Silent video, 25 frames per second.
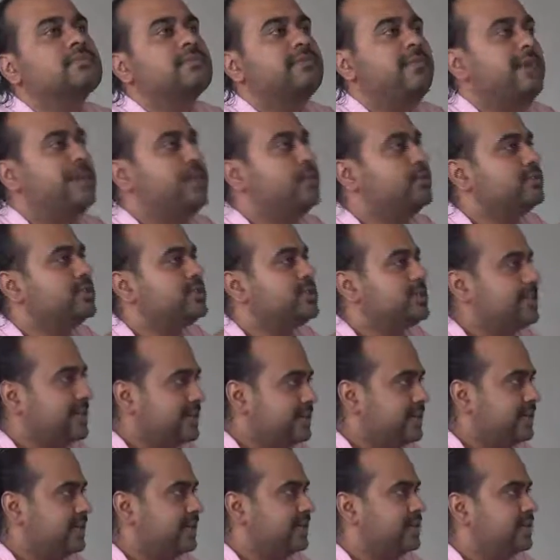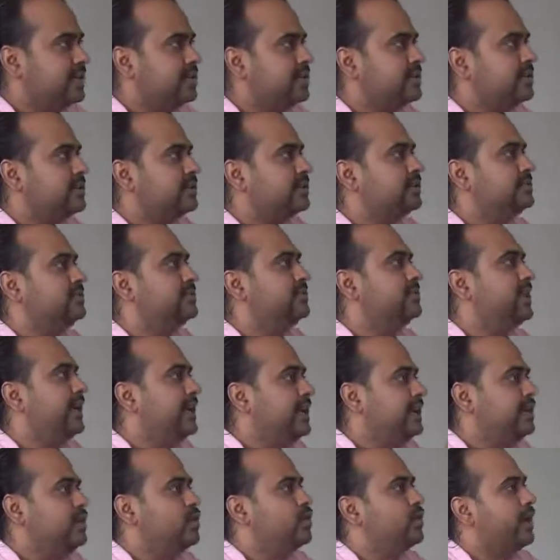When you see the dirt,
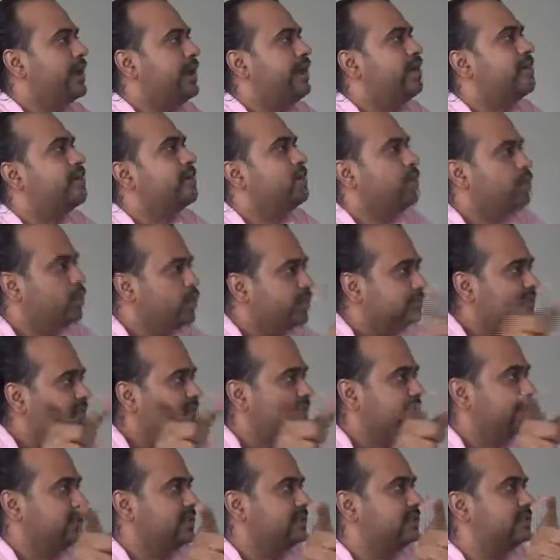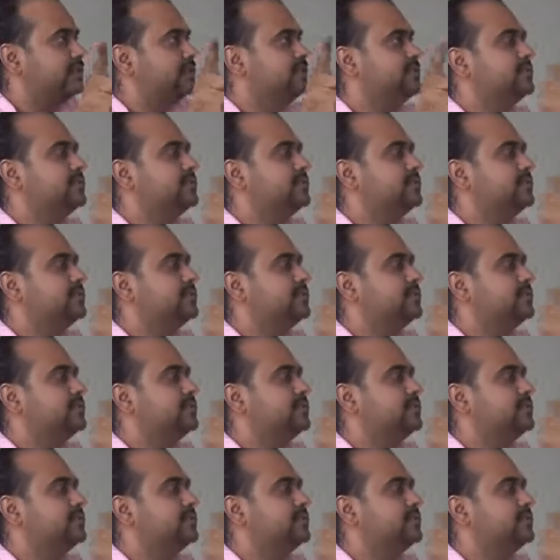then you can remove the dirt.